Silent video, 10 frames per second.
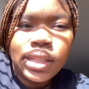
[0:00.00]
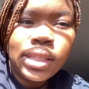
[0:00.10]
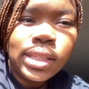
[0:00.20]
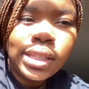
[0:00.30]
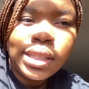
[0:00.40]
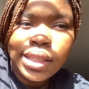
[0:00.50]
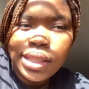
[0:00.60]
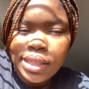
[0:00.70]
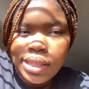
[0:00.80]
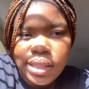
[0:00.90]
Because
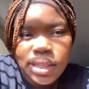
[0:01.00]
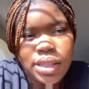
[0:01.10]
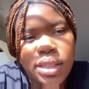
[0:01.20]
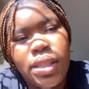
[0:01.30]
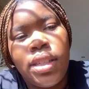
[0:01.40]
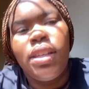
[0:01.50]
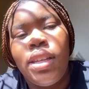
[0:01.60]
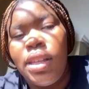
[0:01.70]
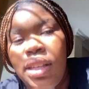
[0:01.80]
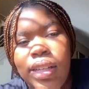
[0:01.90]
listen,
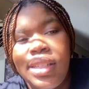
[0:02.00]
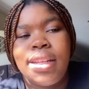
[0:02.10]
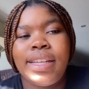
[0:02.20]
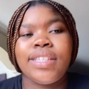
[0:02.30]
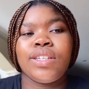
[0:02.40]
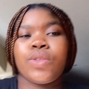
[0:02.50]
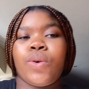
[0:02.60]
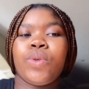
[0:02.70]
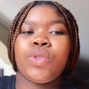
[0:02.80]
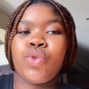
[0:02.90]
this lighting is
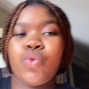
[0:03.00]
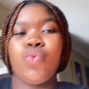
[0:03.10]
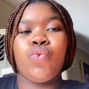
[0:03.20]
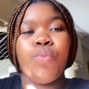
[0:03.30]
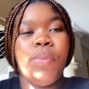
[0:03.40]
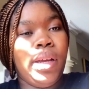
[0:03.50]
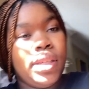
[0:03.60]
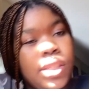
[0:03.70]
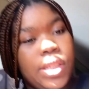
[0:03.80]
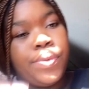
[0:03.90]
always too
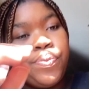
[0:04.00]
much.